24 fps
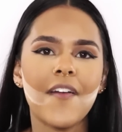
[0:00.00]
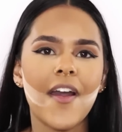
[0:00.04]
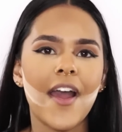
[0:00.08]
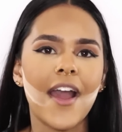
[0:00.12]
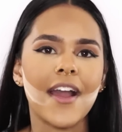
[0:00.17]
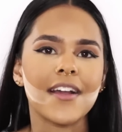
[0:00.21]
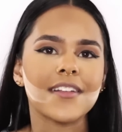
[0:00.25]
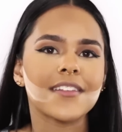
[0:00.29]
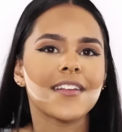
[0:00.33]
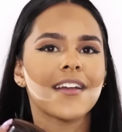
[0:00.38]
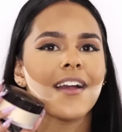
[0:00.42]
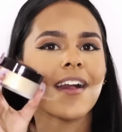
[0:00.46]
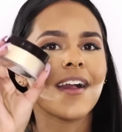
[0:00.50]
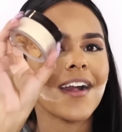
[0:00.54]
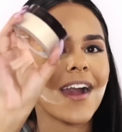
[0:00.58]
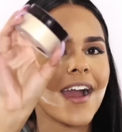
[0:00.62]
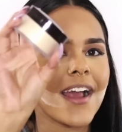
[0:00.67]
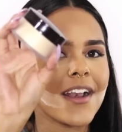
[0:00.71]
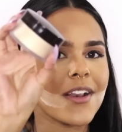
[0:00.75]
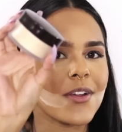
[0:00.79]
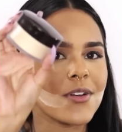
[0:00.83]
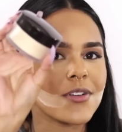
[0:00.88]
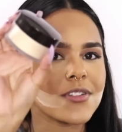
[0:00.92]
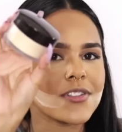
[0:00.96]
fact,
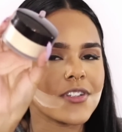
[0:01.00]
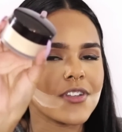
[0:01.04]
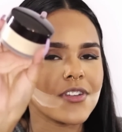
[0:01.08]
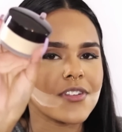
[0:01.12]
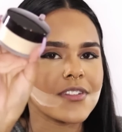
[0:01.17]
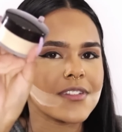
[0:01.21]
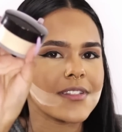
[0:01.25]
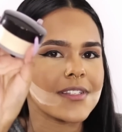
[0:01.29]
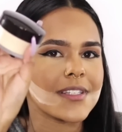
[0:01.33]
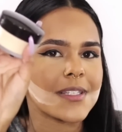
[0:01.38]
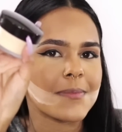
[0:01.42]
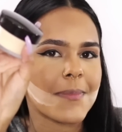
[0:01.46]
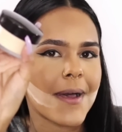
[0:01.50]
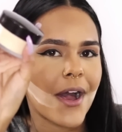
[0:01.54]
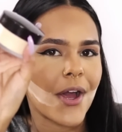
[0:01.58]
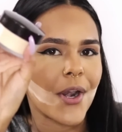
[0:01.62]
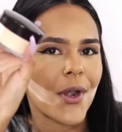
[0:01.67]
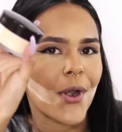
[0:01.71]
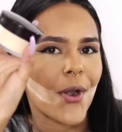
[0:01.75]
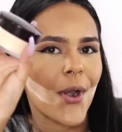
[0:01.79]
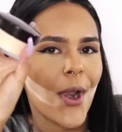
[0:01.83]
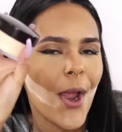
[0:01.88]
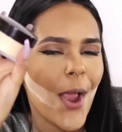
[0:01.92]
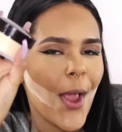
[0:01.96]
Kylie also uses this
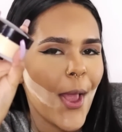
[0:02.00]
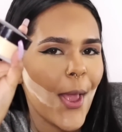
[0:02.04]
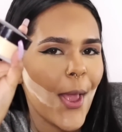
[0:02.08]
powder.